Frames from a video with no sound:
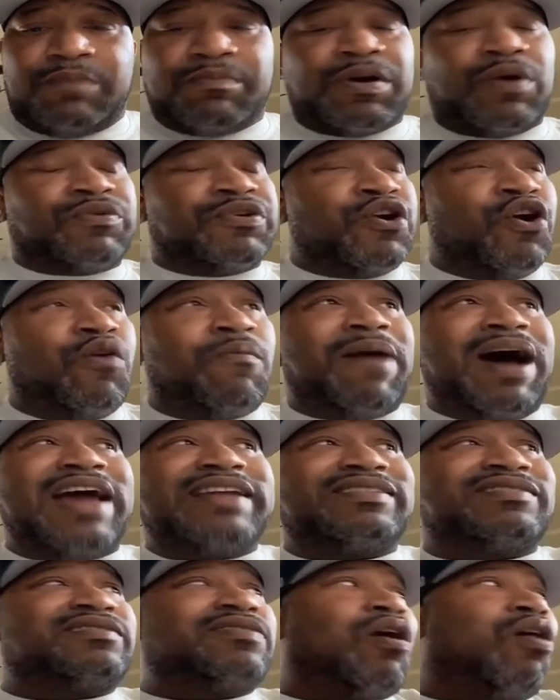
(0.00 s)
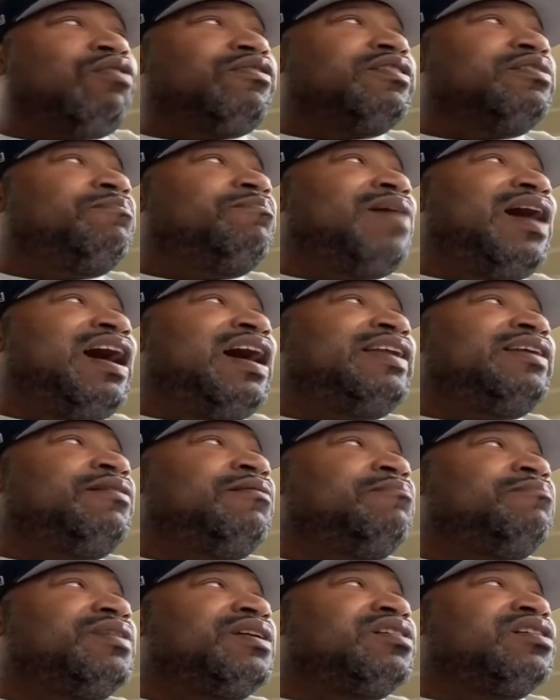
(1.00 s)
But nobody's talking about it
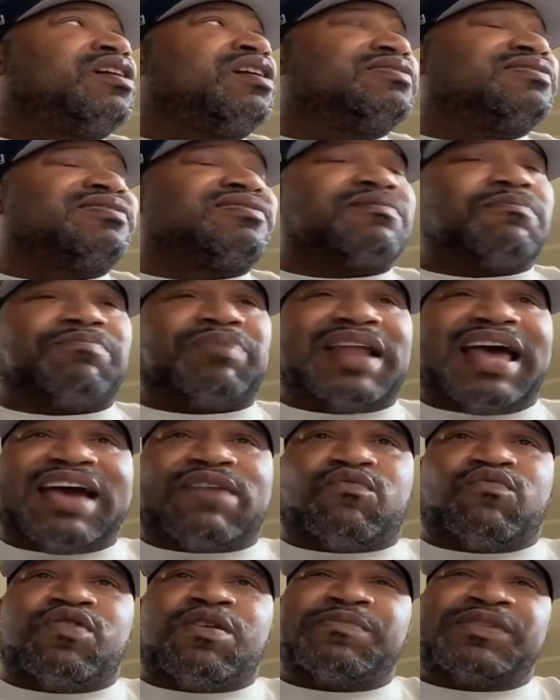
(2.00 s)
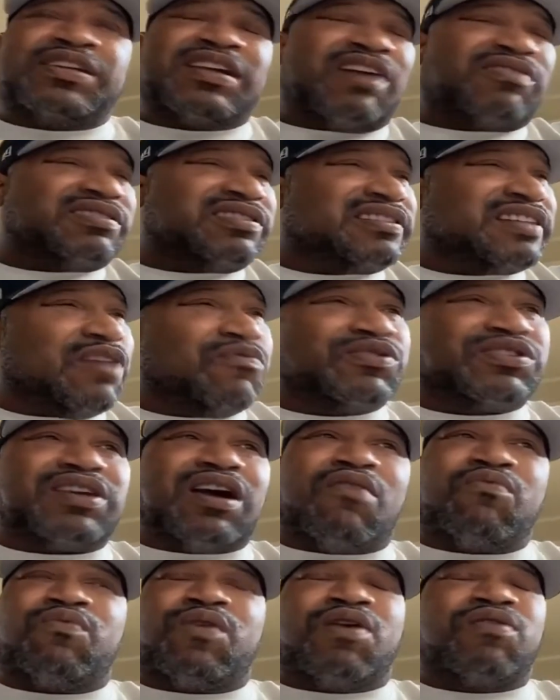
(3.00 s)
because it's a black woman. Y'all can say what
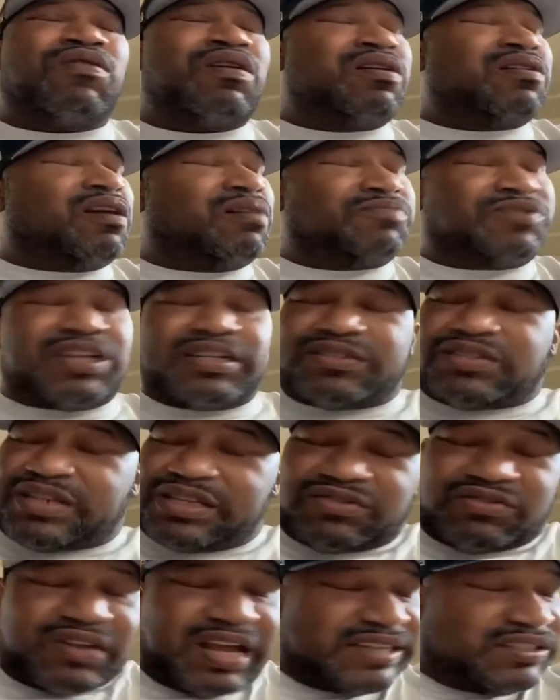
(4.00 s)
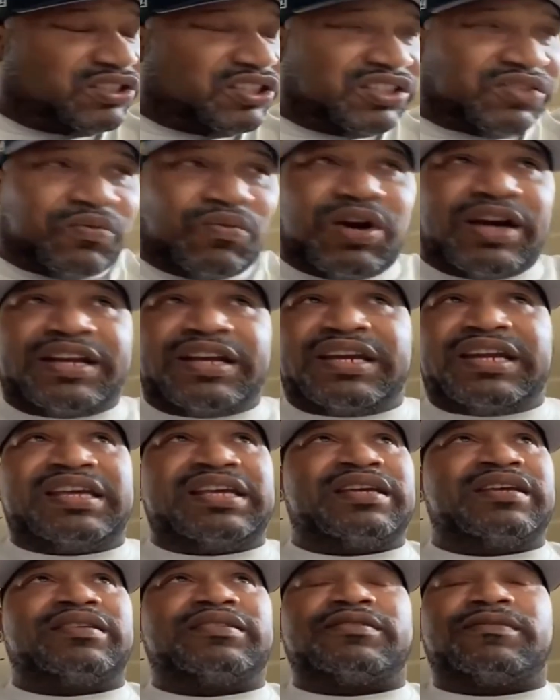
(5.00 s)
y'all want. That's just what it
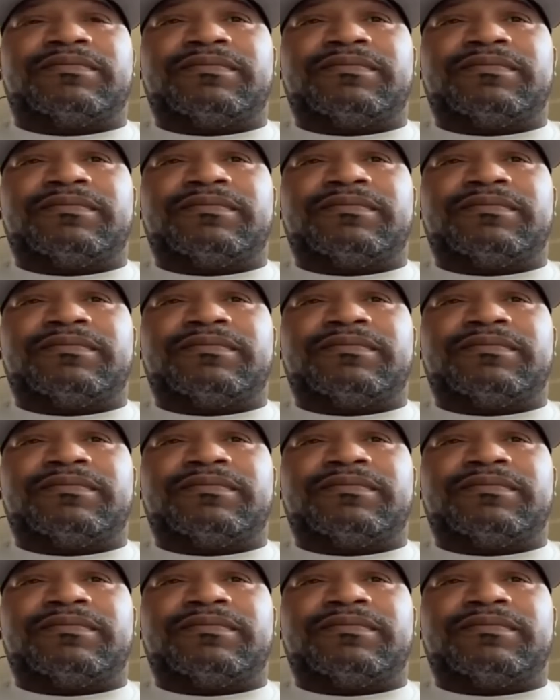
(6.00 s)
is.